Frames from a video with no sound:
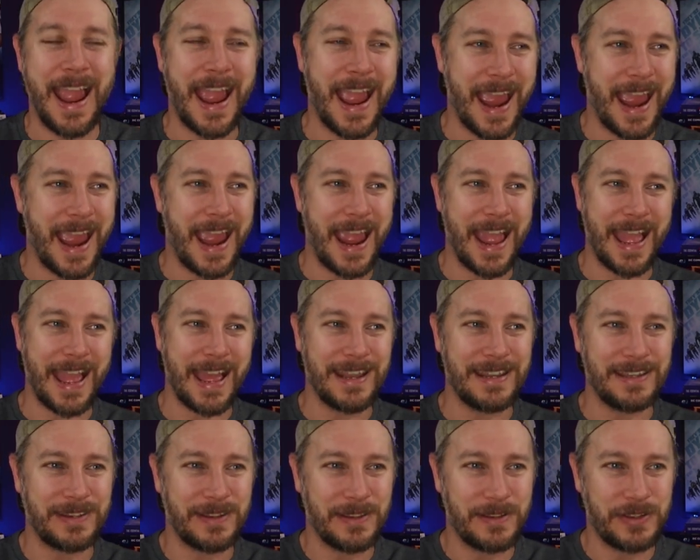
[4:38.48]

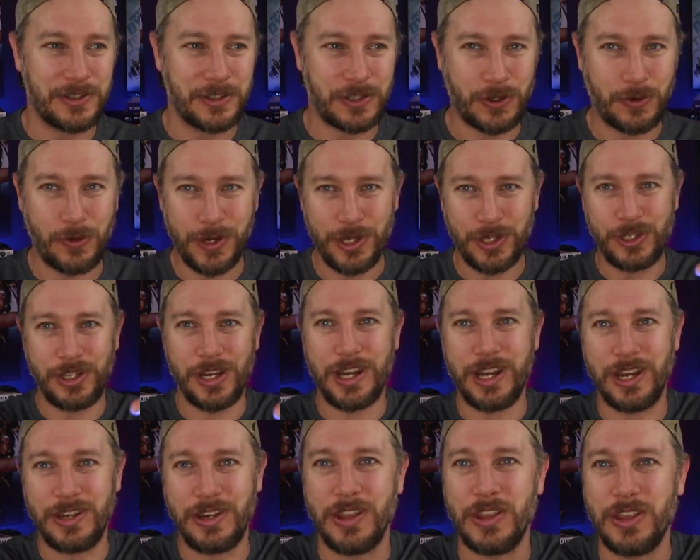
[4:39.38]
and squish
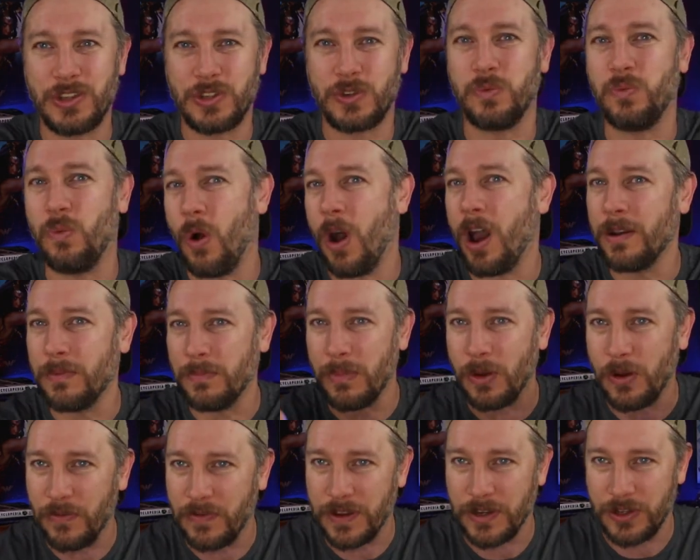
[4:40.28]
it into this one
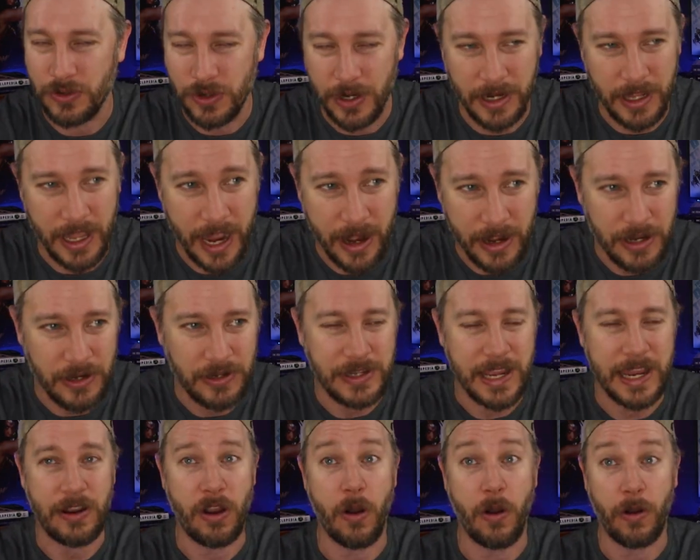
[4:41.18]
movie. Trying, how do you
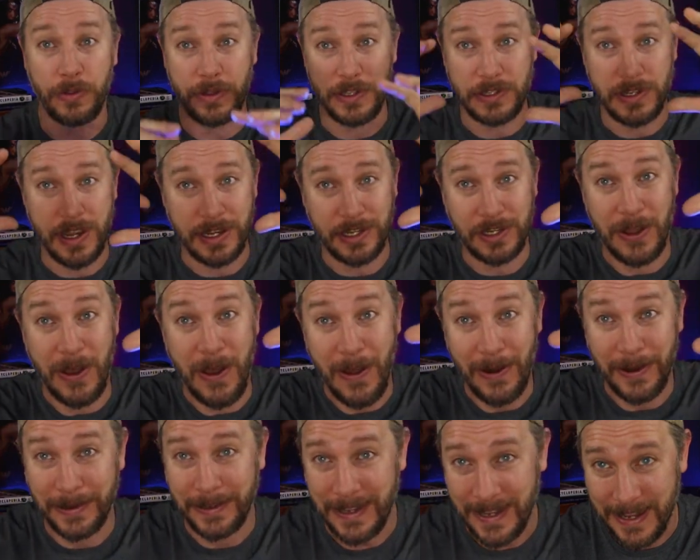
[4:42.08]
take all these
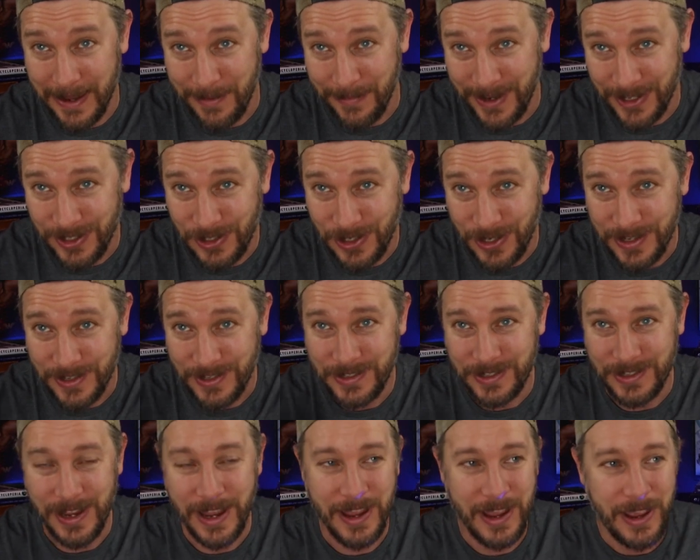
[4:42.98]
iconic
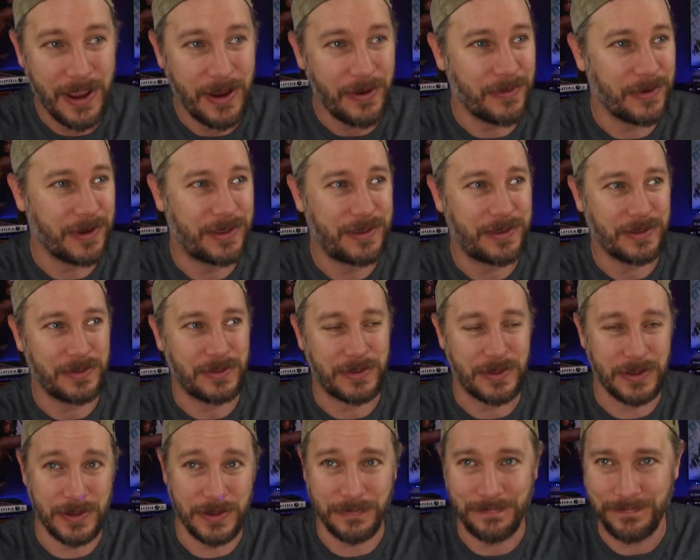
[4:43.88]
images
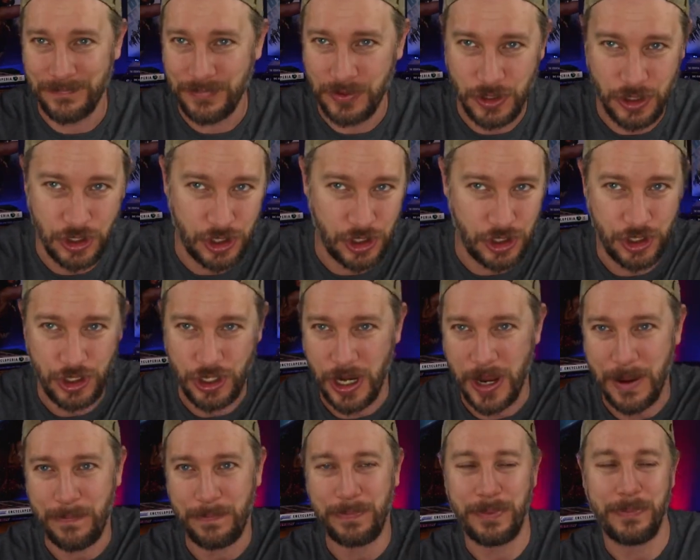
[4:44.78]
with the
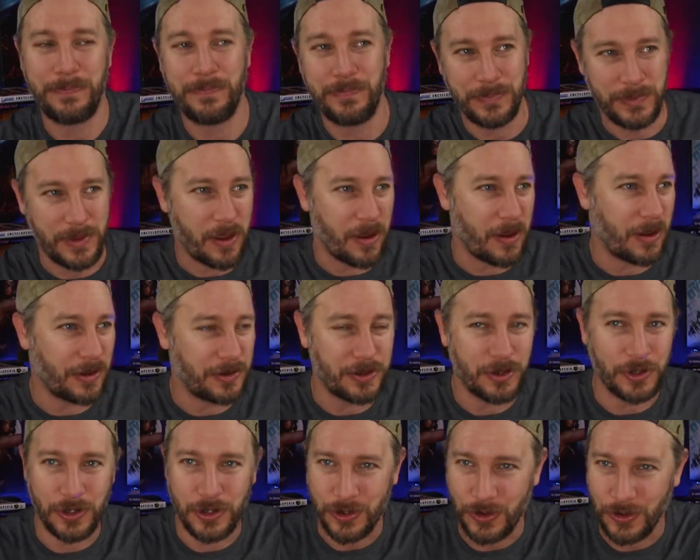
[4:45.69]
ship
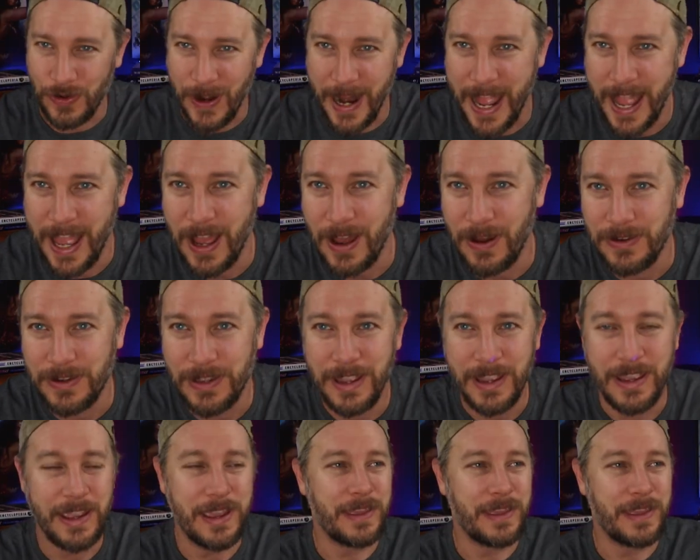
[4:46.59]
underground,